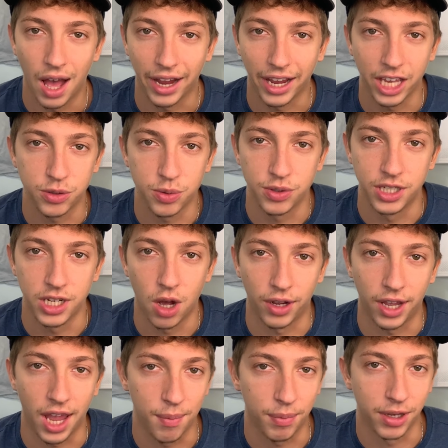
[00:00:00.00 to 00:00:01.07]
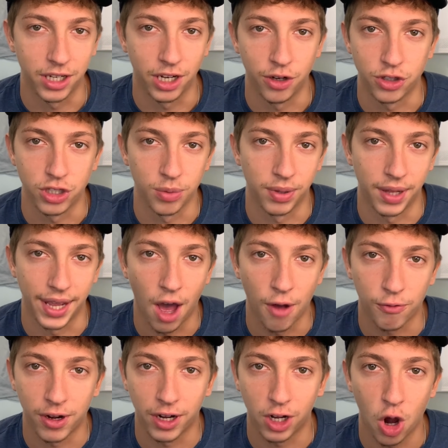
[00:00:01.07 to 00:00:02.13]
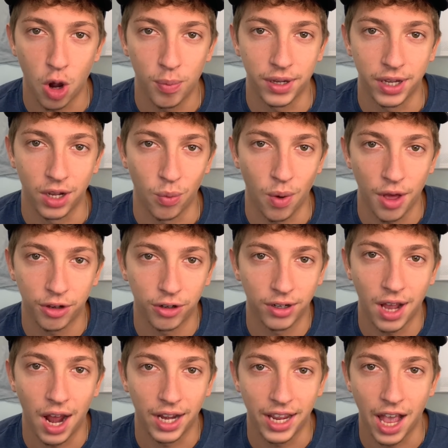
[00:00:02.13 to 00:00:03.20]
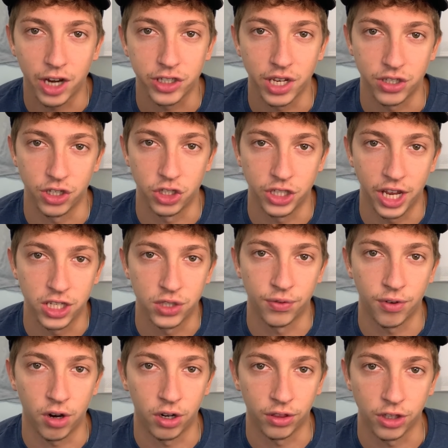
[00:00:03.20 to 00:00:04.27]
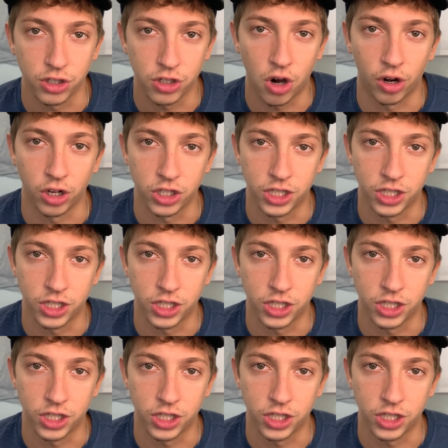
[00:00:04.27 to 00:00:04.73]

I guess we'll see how Cam continues to play out for Nakobe and whether or not he actually has a chance of earning the starting